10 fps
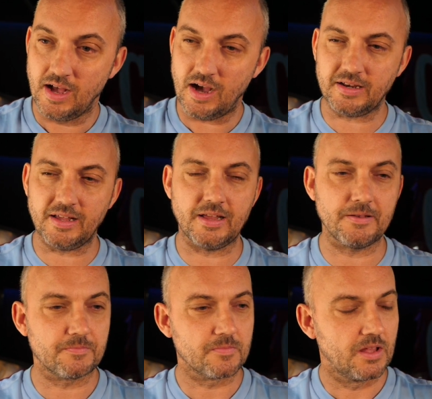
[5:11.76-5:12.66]
And
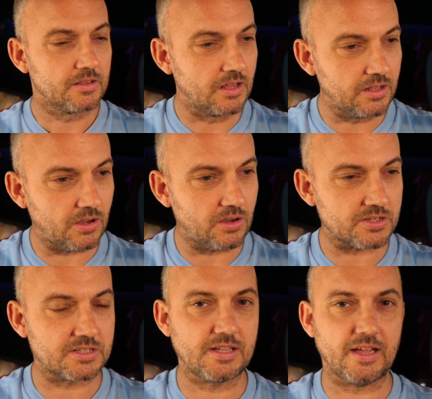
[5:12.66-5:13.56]
then the
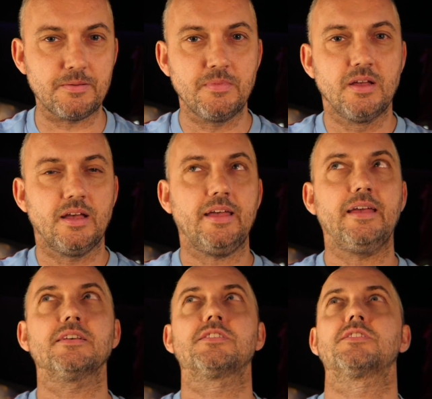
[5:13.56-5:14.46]
last game,
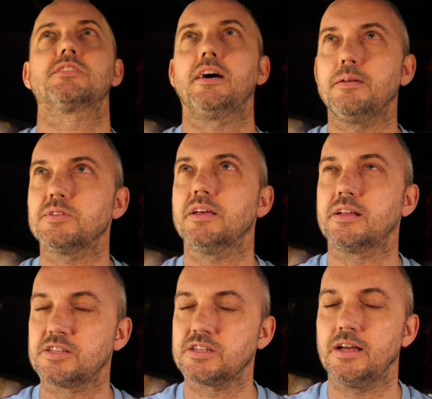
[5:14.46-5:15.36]
it
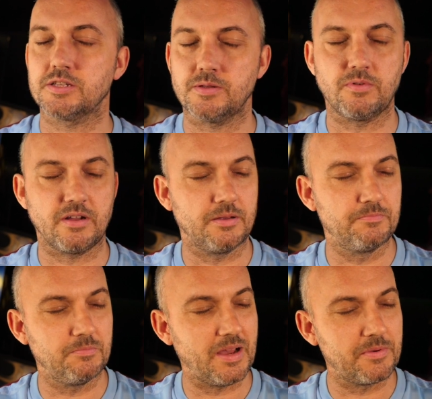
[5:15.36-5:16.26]
escapes me.
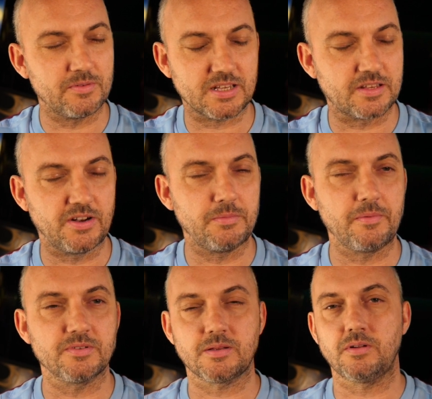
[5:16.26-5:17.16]
Maybe it was Aston Villa,
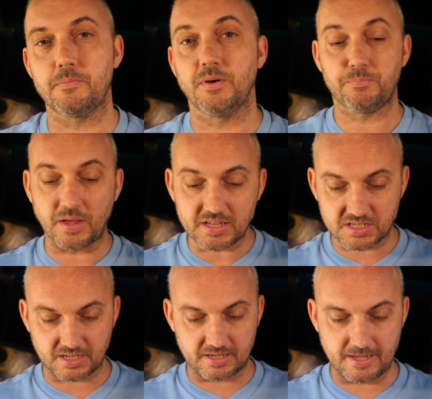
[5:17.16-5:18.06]
maybe it was something like that. But
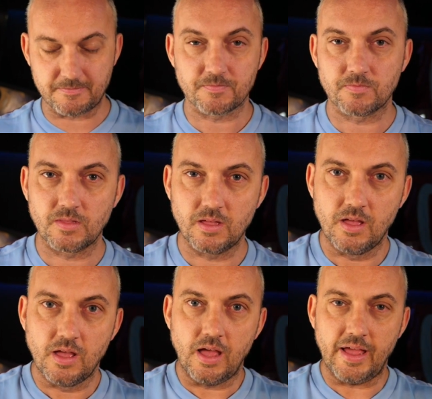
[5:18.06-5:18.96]
basically,
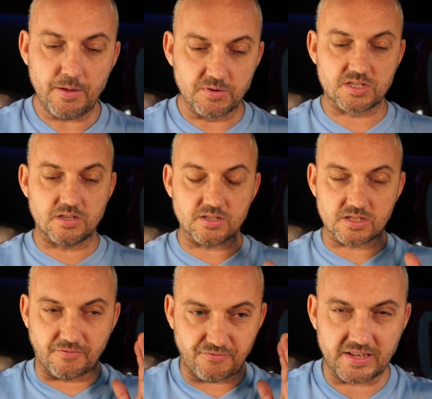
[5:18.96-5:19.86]
he was
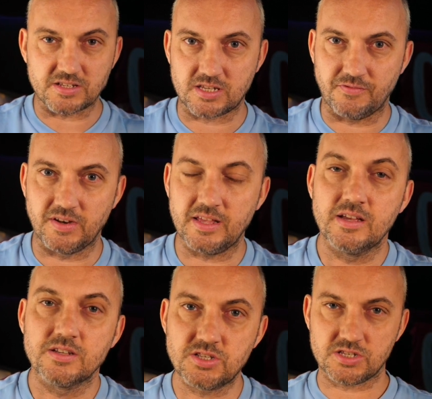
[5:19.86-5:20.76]
defensively
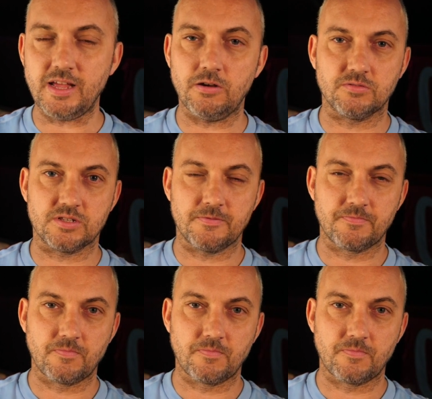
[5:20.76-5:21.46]
sound.